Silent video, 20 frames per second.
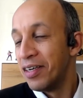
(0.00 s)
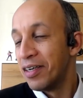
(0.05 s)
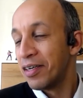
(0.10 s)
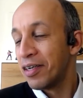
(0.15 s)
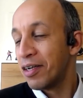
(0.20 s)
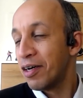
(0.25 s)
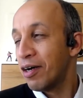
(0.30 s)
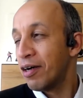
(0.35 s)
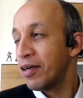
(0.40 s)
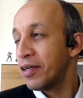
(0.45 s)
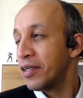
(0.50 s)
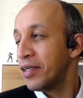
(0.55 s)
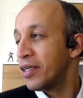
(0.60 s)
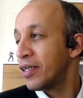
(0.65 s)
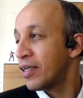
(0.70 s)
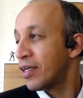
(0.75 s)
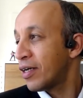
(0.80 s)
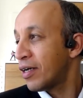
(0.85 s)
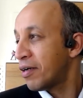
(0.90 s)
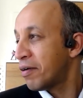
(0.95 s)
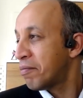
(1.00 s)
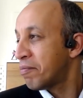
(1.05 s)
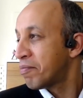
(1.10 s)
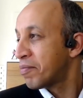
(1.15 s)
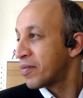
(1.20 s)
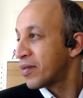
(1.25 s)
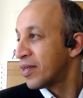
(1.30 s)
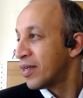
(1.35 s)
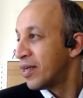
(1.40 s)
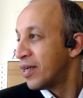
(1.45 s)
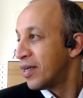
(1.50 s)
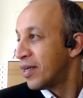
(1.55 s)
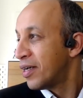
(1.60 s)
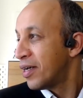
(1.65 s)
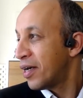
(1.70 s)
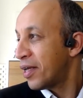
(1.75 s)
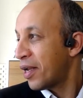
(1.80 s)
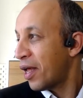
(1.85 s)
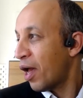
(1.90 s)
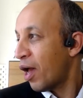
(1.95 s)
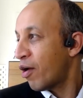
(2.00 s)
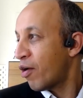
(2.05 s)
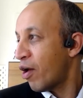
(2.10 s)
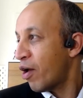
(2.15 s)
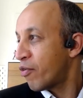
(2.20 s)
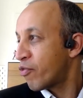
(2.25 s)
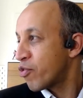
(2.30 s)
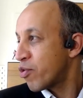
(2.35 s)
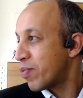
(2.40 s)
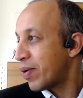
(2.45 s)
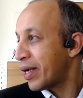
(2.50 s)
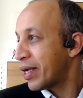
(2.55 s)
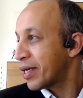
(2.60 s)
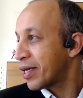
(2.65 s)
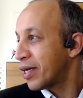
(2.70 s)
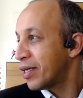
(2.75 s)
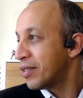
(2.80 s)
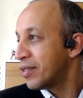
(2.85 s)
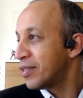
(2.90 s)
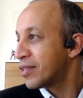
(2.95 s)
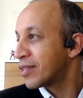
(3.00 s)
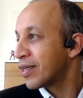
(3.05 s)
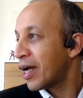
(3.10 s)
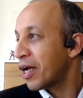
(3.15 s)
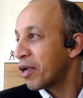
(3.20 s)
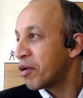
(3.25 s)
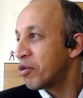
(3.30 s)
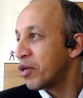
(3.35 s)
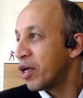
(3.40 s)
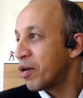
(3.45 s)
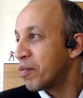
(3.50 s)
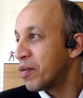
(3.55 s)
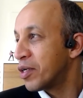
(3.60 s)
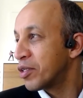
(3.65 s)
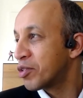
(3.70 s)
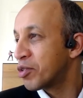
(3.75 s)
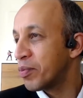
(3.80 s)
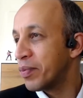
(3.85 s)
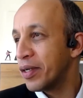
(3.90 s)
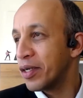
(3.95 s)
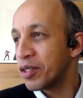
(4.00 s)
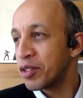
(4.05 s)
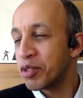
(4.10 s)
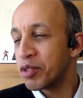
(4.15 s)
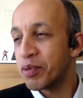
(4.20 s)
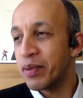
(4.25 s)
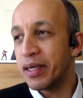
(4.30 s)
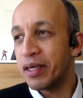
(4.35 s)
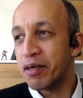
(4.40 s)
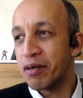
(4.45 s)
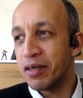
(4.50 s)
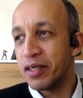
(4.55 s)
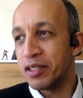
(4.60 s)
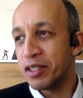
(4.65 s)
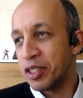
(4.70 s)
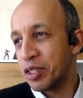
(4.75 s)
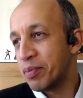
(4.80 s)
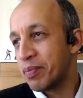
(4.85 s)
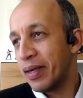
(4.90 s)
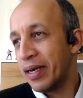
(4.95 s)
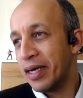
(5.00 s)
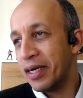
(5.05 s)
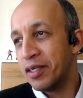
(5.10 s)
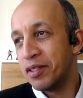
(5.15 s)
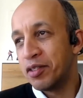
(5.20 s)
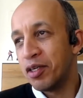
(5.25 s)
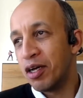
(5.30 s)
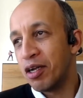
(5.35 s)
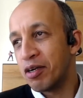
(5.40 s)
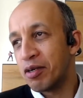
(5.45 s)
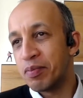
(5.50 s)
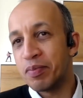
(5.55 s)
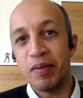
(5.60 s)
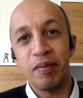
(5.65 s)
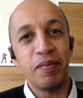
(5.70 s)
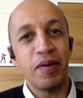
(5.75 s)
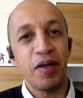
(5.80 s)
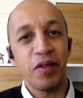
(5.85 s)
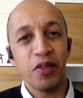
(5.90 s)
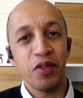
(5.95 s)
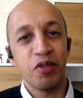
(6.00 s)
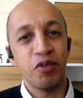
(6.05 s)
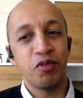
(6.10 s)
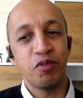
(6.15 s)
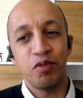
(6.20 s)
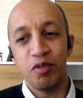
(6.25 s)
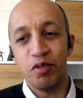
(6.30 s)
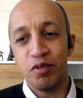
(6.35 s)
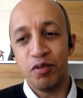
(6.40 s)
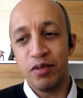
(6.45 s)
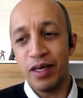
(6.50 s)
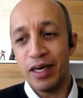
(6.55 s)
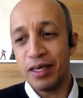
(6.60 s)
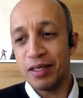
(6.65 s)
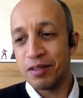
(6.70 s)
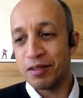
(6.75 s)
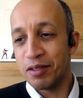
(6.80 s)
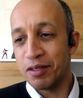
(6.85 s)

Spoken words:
No, indeed. And everybody can decide who they want to be on Twitter and just pay $8 per month to do that.